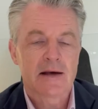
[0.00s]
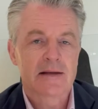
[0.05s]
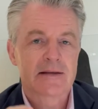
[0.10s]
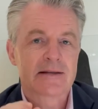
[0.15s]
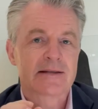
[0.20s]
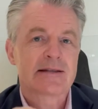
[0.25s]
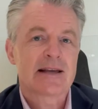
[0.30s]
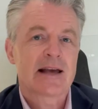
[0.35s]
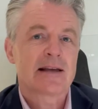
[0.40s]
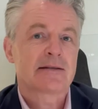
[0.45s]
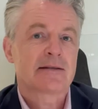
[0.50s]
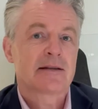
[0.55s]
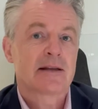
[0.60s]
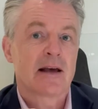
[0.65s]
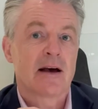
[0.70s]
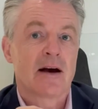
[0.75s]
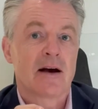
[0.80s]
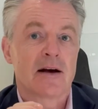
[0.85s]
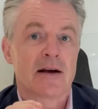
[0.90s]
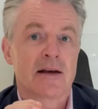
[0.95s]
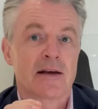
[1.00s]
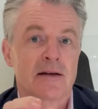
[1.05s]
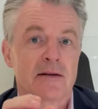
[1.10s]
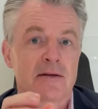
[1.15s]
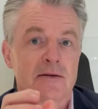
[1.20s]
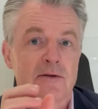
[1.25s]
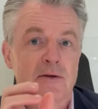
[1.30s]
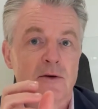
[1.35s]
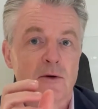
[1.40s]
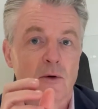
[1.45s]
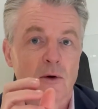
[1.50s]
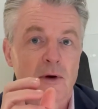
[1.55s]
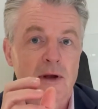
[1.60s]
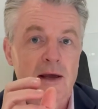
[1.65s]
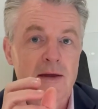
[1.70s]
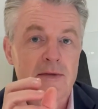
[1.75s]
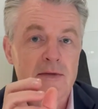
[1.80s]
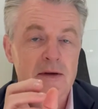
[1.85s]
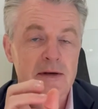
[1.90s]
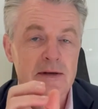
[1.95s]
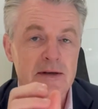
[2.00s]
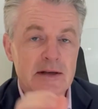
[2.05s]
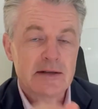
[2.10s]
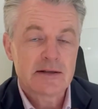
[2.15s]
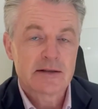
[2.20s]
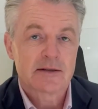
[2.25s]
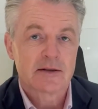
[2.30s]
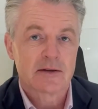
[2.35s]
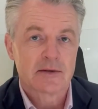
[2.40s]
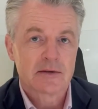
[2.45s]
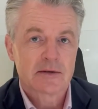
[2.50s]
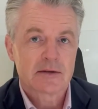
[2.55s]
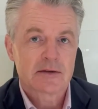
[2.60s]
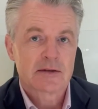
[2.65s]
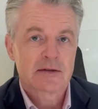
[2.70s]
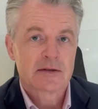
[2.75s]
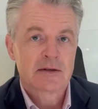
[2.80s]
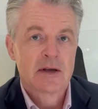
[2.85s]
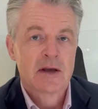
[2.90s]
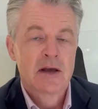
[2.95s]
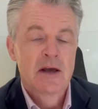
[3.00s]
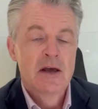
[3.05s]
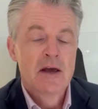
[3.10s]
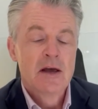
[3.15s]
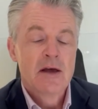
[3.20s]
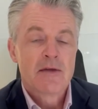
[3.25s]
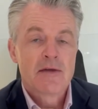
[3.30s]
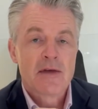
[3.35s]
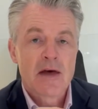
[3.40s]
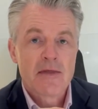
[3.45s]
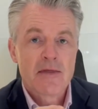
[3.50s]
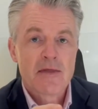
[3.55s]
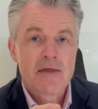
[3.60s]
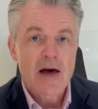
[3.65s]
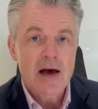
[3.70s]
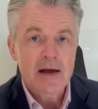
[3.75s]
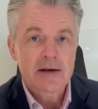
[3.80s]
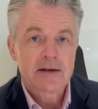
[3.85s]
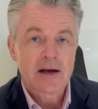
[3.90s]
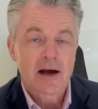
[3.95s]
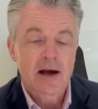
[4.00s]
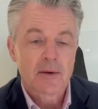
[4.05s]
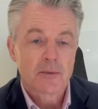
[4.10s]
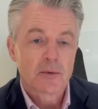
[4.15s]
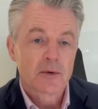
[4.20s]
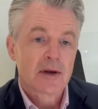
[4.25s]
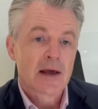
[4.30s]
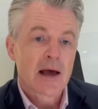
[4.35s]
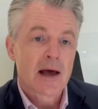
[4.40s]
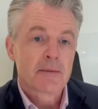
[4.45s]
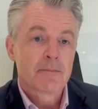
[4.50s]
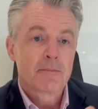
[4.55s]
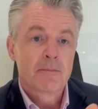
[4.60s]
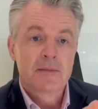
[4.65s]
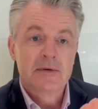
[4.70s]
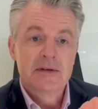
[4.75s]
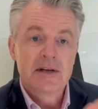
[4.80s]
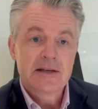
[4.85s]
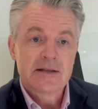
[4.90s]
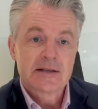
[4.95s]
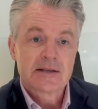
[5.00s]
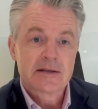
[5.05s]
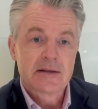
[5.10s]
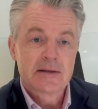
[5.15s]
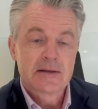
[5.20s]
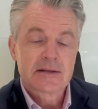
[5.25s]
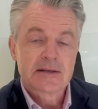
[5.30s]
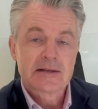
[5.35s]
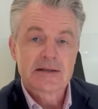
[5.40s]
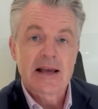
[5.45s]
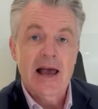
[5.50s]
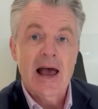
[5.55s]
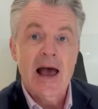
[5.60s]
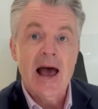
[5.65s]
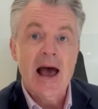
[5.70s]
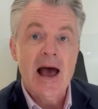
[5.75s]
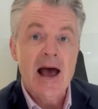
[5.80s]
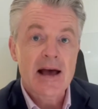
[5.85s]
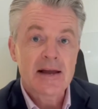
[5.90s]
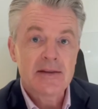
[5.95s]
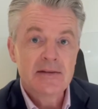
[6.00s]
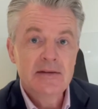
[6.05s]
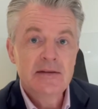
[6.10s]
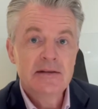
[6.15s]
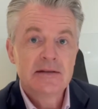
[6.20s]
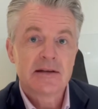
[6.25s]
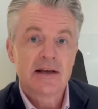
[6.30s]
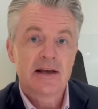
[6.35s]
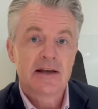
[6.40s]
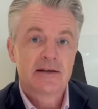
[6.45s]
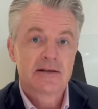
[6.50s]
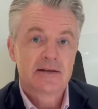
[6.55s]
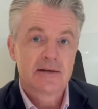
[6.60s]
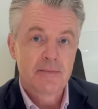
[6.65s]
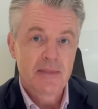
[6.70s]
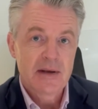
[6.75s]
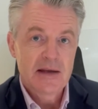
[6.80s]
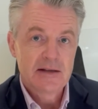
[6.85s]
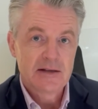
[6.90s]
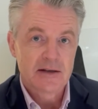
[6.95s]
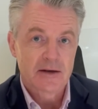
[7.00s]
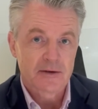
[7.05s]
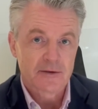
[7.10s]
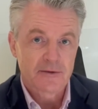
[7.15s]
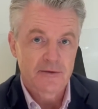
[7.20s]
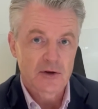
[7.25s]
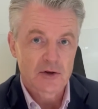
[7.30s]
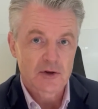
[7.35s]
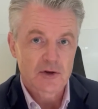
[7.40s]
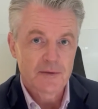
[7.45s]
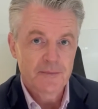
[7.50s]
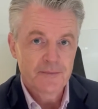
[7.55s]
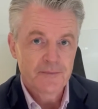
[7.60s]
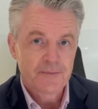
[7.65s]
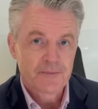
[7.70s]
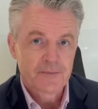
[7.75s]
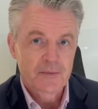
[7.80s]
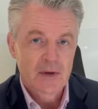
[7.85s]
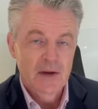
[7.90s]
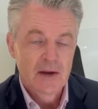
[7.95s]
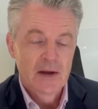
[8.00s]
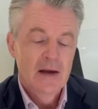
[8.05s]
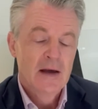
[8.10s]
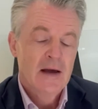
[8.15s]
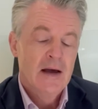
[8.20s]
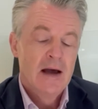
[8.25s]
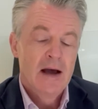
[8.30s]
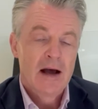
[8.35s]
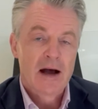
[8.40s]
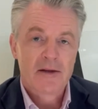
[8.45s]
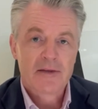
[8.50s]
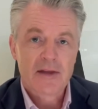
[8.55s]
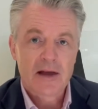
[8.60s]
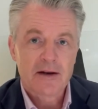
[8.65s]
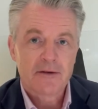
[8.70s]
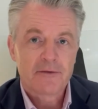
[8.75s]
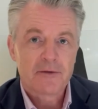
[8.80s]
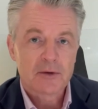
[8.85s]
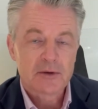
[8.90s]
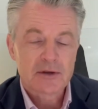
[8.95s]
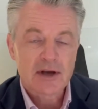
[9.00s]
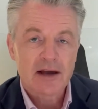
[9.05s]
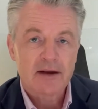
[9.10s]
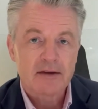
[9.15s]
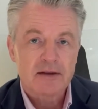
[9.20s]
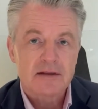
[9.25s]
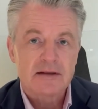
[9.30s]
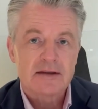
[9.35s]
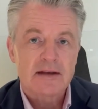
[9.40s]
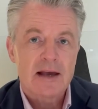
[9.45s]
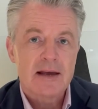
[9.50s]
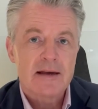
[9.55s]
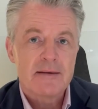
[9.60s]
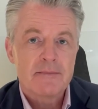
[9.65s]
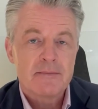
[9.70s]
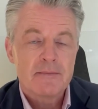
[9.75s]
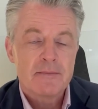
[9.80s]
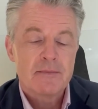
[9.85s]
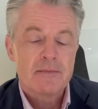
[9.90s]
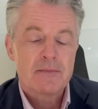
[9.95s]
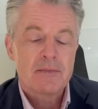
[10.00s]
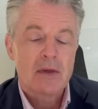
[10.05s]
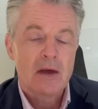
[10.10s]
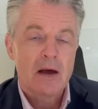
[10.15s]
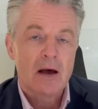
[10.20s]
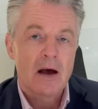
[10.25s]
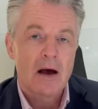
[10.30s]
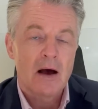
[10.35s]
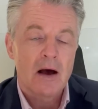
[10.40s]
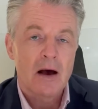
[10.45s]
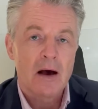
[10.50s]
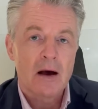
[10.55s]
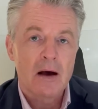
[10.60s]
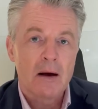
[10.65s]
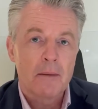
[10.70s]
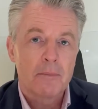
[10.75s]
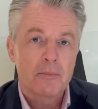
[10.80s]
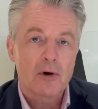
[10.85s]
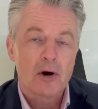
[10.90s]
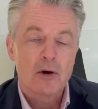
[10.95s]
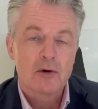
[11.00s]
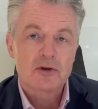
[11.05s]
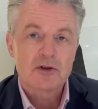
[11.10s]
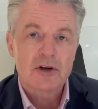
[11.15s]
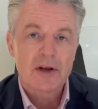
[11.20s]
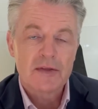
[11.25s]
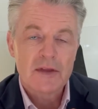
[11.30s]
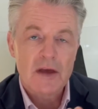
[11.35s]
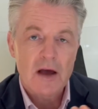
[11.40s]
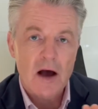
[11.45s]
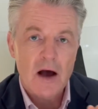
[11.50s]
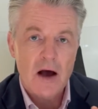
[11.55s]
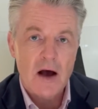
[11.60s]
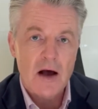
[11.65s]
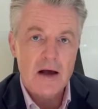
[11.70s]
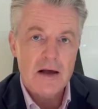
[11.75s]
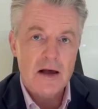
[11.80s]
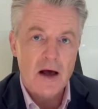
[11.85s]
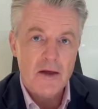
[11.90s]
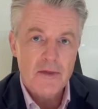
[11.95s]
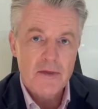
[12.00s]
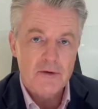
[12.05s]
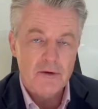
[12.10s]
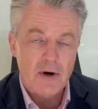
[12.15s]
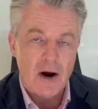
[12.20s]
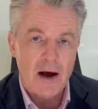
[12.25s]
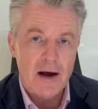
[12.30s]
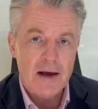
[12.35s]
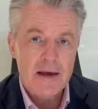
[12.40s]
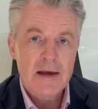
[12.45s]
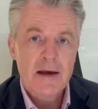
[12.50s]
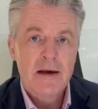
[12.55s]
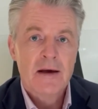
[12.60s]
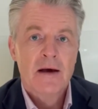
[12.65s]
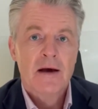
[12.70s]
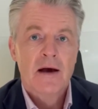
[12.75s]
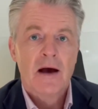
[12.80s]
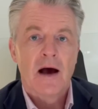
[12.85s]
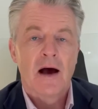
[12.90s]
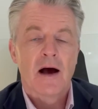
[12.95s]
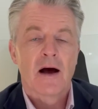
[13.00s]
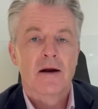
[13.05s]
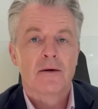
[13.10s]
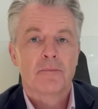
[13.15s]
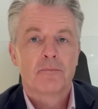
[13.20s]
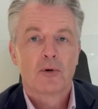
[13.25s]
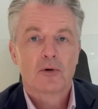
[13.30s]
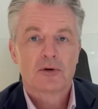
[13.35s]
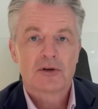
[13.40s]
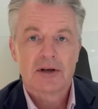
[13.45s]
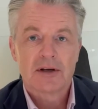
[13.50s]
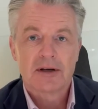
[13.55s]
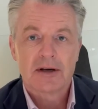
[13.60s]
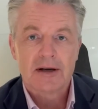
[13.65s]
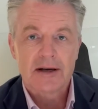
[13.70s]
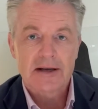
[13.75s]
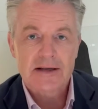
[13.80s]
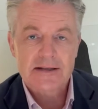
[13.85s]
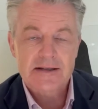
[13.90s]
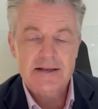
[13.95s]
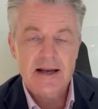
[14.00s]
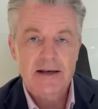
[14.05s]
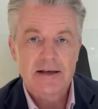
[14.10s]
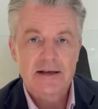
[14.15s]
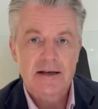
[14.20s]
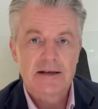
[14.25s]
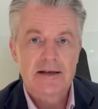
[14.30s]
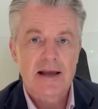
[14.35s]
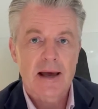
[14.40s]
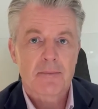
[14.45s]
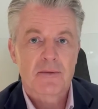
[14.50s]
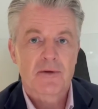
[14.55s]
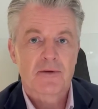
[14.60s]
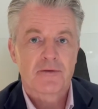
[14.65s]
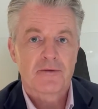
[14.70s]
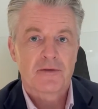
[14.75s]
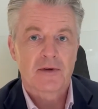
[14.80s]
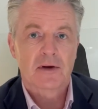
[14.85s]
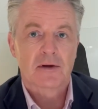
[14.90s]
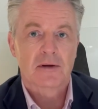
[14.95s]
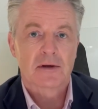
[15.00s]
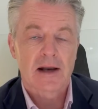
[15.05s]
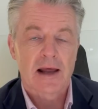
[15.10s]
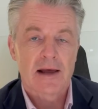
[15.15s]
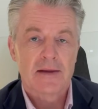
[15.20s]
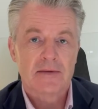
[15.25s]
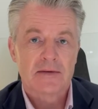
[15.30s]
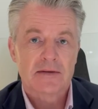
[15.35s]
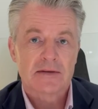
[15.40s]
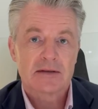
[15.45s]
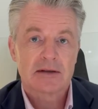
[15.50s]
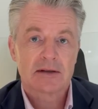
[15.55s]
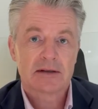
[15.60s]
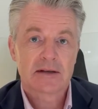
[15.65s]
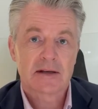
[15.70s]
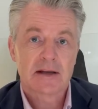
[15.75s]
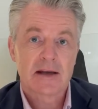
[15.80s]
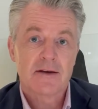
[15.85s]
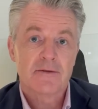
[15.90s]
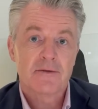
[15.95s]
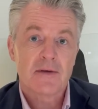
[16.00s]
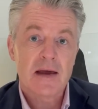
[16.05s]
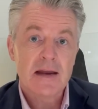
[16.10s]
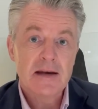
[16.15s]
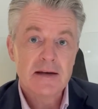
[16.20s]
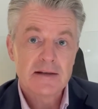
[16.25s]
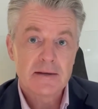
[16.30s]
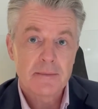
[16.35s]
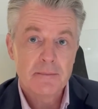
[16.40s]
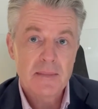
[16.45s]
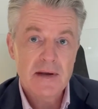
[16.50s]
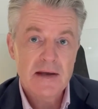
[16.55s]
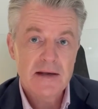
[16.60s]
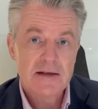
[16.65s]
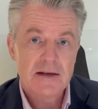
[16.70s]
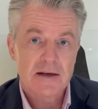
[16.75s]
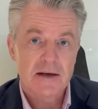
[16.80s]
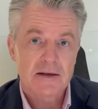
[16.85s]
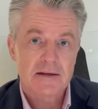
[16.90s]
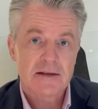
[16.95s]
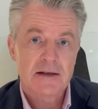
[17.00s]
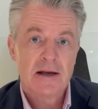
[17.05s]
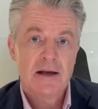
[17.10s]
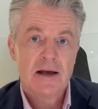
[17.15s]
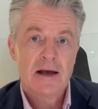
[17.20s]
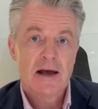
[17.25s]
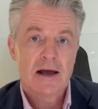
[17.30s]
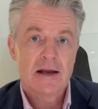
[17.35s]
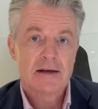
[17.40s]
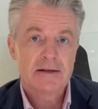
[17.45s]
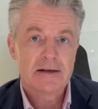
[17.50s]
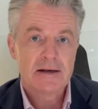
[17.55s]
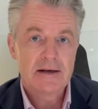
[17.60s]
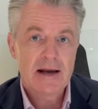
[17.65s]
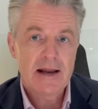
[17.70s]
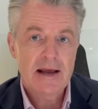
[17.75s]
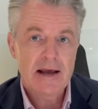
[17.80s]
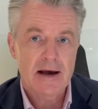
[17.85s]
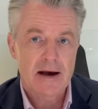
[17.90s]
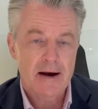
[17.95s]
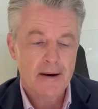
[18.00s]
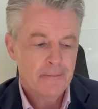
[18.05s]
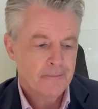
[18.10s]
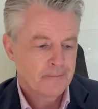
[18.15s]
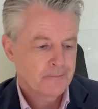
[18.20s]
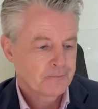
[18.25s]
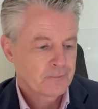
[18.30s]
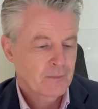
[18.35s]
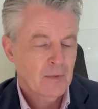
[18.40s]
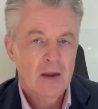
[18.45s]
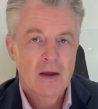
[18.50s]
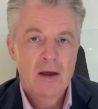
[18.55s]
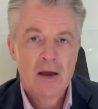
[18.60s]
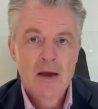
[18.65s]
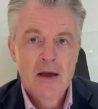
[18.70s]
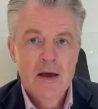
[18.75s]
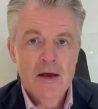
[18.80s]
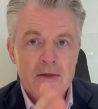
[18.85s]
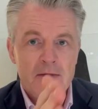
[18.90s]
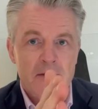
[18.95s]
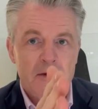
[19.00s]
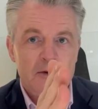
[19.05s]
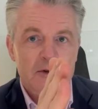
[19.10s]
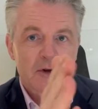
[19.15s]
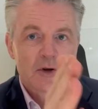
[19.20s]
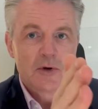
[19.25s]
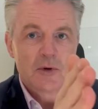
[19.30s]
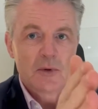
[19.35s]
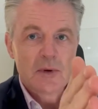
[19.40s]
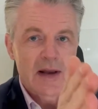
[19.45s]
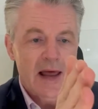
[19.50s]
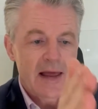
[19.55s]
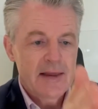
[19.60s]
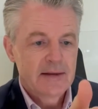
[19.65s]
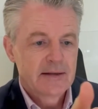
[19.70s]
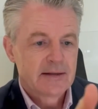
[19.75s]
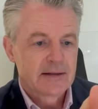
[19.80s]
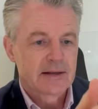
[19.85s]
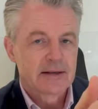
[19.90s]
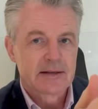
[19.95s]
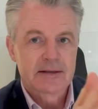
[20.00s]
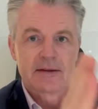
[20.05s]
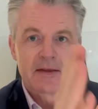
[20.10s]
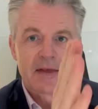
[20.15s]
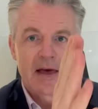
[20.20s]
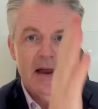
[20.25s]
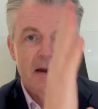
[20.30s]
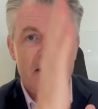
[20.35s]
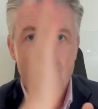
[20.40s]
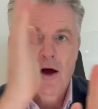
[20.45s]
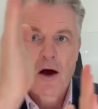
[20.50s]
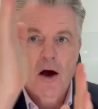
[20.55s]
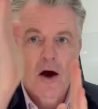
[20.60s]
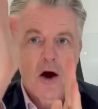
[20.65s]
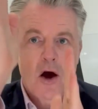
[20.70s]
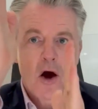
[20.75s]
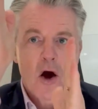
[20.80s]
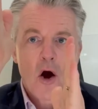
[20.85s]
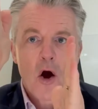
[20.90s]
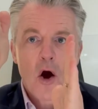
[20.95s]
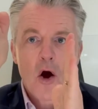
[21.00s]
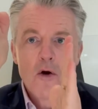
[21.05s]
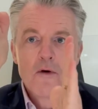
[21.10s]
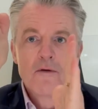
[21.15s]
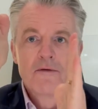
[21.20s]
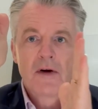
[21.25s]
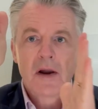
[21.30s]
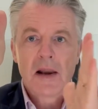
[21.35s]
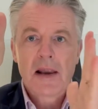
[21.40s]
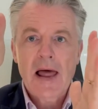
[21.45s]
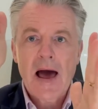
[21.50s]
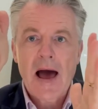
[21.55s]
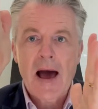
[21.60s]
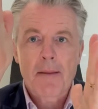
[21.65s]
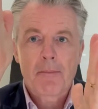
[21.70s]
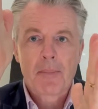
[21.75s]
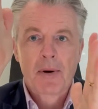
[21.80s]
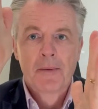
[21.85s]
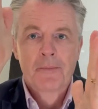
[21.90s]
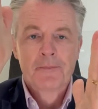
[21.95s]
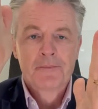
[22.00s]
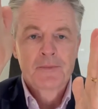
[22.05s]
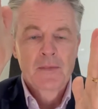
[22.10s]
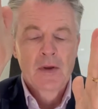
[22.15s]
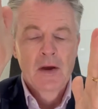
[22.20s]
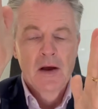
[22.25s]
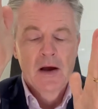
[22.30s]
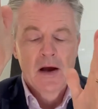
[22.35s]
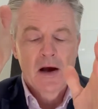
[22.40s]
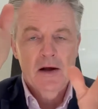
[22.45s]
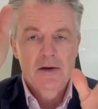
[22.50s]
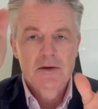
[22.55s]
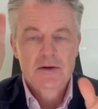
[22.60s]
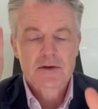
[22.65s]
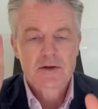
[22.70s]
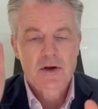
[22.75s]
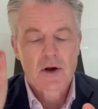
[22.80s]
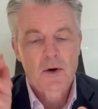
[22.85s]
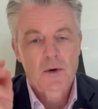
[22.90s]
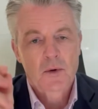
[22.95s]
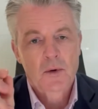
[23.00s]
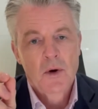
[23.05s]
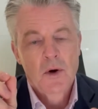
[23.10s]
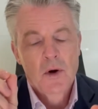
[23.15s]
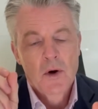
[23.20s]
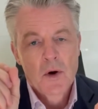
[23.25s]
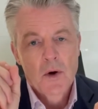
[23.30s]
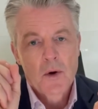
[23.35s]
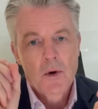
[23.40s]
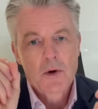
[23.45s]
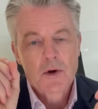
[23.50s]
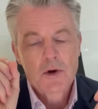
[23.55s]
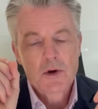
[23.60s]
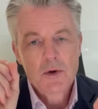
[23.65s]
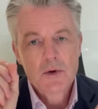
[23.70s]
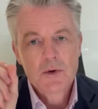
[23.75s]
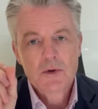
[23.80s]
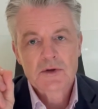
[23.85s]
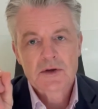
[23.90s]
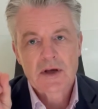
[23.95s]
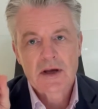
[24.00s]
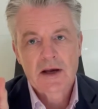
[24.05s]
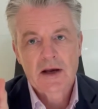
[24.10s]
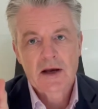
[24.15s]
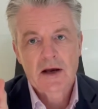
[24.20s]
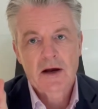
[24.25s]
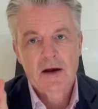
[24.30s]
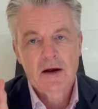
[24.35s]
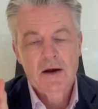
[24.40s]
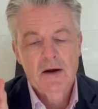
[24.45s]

and set the eye to look in the distance, then that eye would get distance and intermediate vision. And then if you take the same uh, approach in the other eye, and put in an extended depth of field lens to give intermediate and near, the two lenses then overlap. And so using